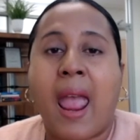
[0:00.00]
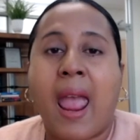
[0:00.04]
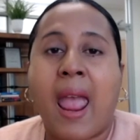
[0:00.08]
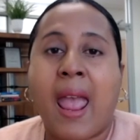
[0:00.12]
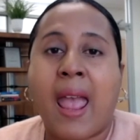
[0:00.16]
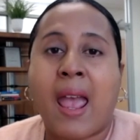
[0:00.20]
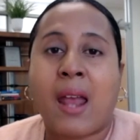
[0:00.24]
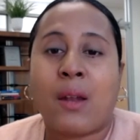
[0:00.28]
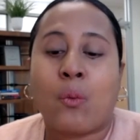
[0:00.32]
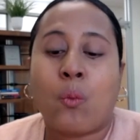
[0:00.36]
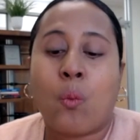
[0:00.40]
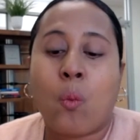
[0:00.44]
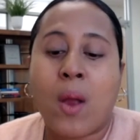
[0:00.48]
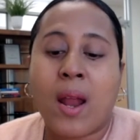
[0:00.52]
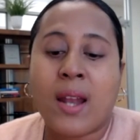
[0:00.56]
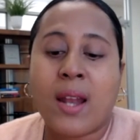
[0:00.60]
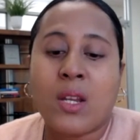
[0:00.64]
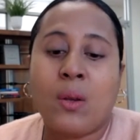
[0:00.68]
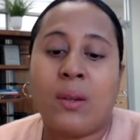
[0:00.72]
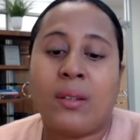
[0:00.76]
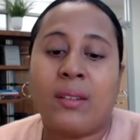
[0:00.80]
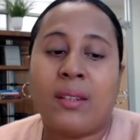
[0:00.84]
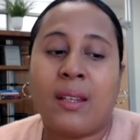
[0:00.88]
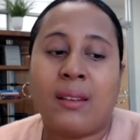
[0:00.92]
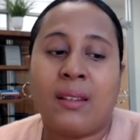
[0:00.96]
And when
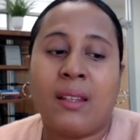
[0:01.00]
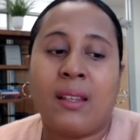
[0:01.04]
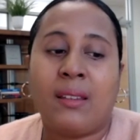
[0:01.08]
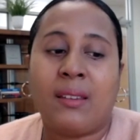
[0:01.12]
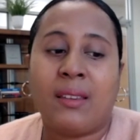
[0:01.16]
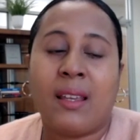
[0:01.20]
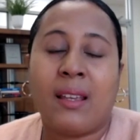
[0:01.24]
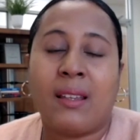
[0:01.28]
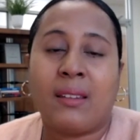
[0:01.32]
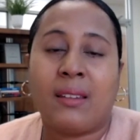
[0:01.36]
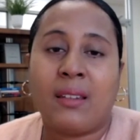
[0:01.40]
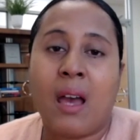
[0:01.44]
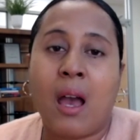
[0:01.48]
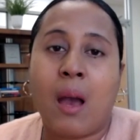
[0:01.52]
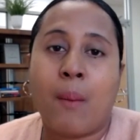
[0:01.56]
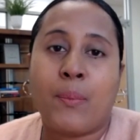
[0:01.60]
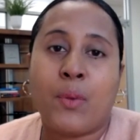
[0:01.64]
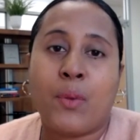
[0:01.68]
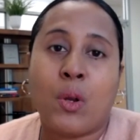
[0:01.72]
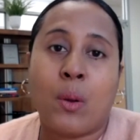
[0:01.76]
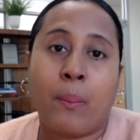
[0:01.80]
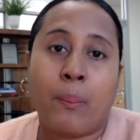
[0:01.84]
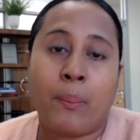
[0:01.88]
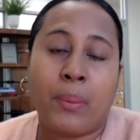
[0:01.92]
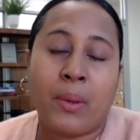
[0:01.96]
you set these things up,
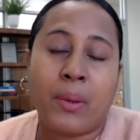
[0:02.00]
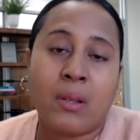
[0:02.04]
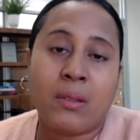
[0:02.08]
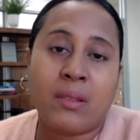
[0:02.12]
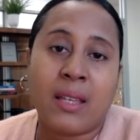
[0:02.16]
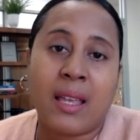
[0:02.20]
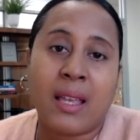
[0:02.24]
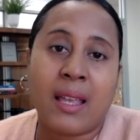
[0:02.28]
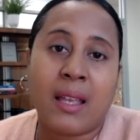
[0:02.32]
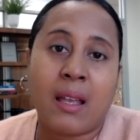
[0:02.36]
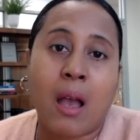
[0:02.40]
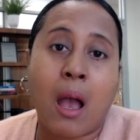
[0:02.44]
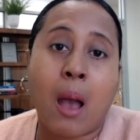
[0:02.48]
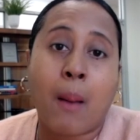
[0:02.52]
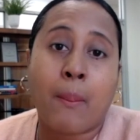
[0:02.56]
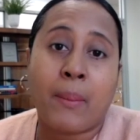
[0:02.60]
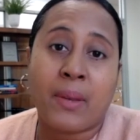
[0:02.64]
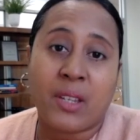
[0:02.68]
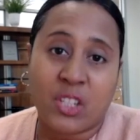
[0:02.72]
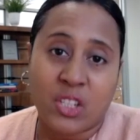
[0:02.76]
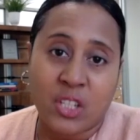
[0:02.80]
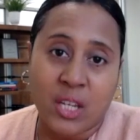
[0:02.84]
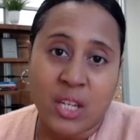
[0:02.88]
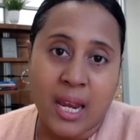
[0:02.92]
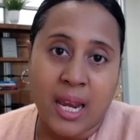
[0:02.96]
you're building a
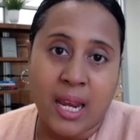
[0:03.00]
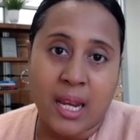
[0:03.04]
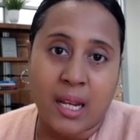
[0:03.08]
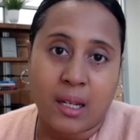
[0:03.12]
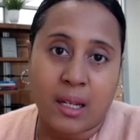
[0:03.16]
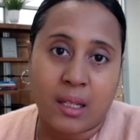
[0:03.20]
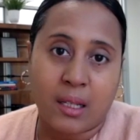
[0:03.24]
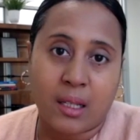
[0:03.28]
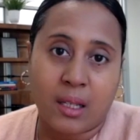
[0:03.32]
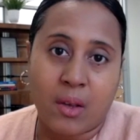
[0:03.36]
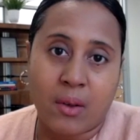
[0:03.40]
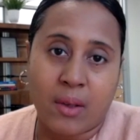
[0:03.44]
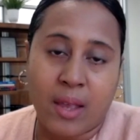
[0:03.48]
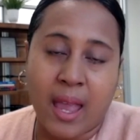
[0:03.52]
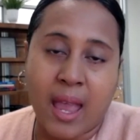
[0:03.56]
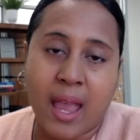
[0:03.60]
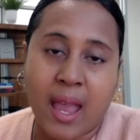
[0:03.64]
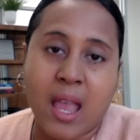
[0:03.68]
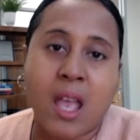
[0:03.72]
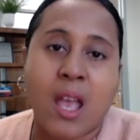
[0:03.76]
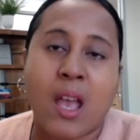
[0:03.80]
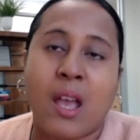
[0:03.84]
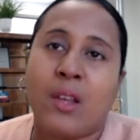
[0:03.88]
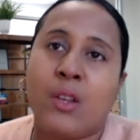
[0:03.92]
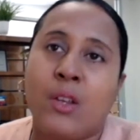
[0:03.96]
machine, okay?